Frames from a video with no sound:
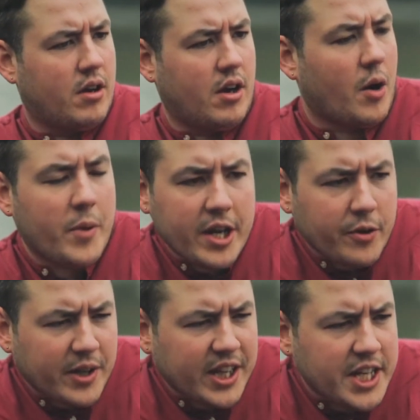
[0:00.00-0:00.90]
Are we in
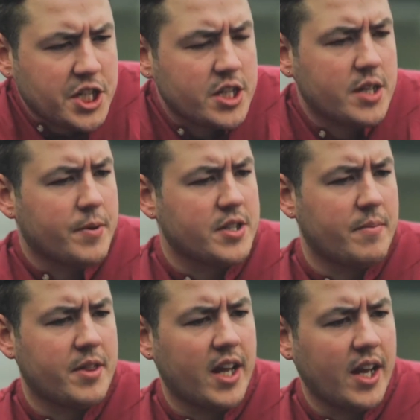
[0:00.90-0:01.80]
a relationship or
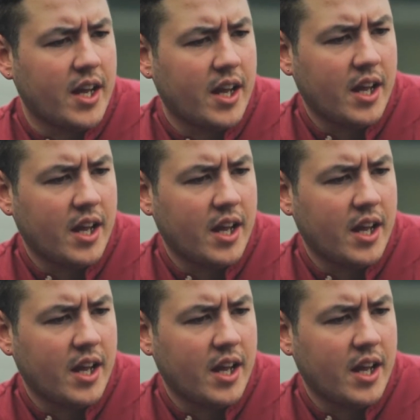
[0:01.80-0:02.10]
something?